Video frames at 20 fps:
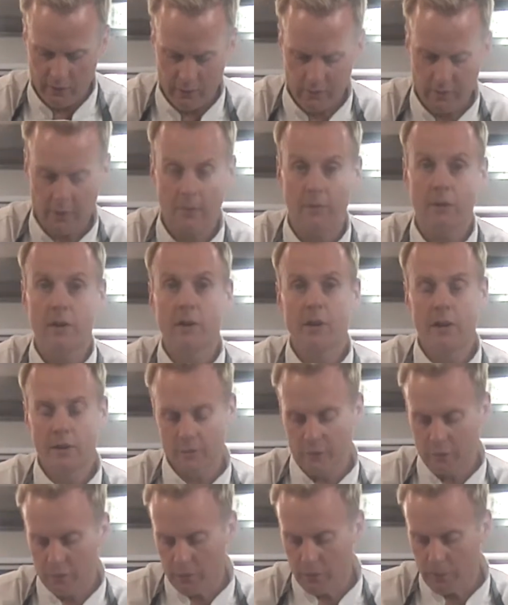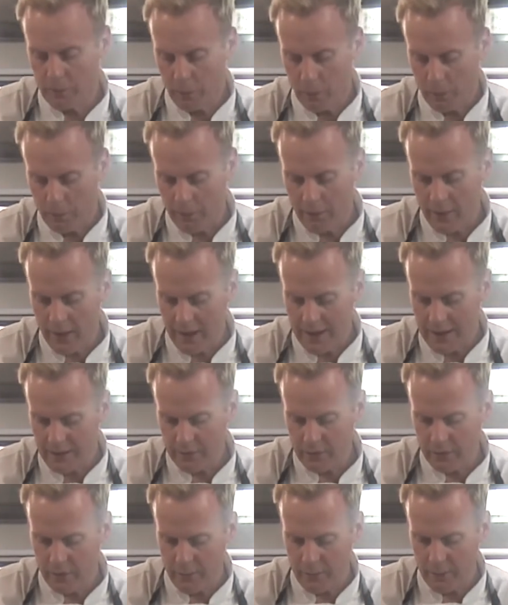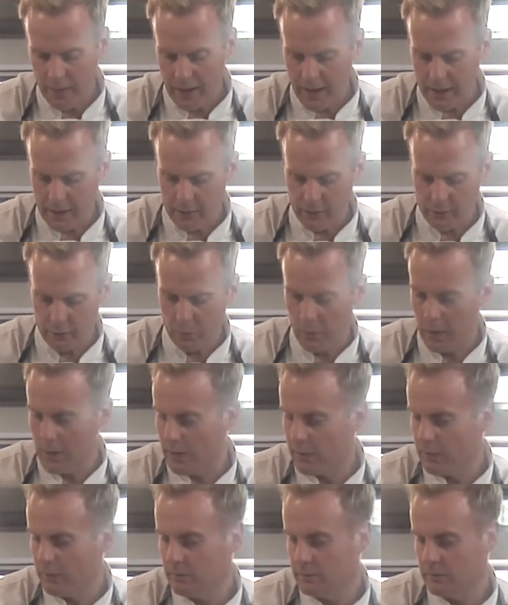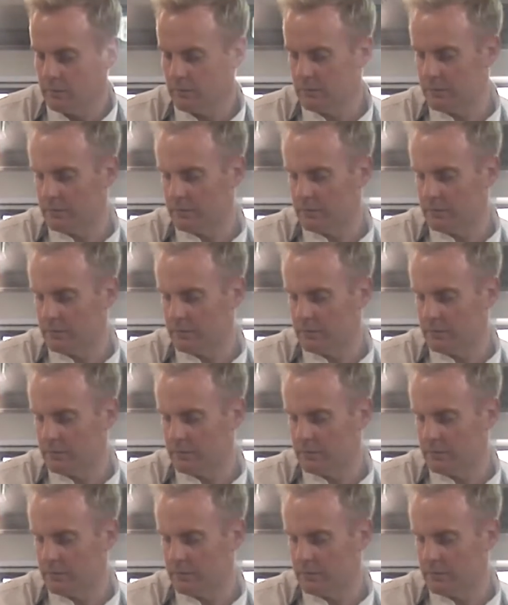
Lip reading: So just going to pop that into the pan as well.